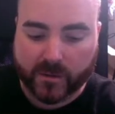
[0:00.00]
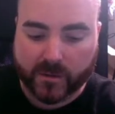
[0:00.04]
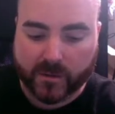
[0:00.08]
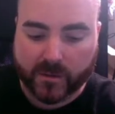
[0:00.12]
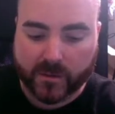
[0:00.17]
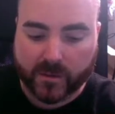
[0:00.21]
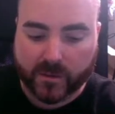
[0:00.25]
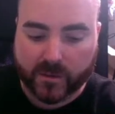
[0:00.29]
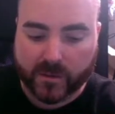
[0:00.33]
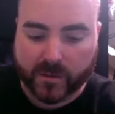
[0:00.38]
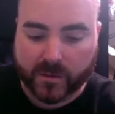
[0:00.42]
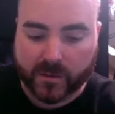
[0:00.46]

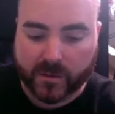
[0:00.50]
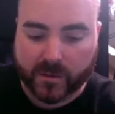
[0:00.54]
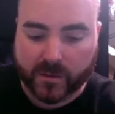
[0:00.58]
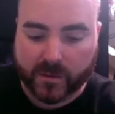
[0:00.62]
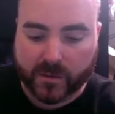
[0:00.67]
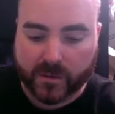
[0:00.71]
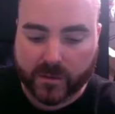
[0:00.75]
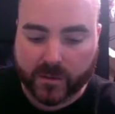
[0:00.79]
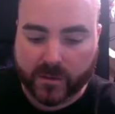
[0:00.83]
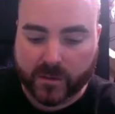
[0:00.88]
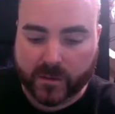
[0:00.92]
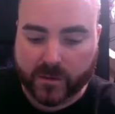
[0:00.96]

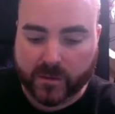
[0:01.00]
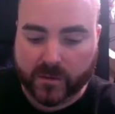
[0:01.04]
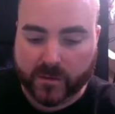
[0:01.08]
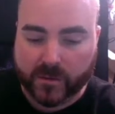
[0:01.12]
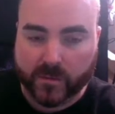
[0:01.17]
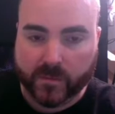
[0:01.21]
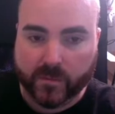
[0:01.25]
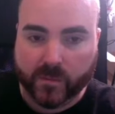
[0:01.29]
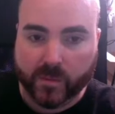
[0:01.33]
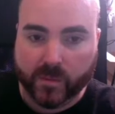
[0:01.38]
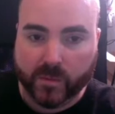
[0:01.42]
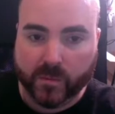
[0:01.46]

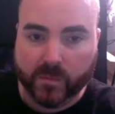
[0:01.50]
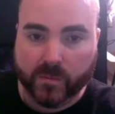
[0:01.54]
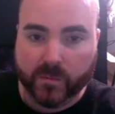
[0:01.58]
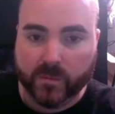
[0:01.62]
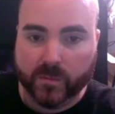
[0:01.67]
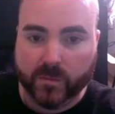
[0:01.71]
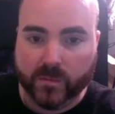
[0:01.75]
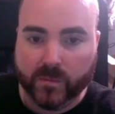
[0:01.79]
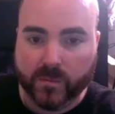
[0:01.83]
[no speech]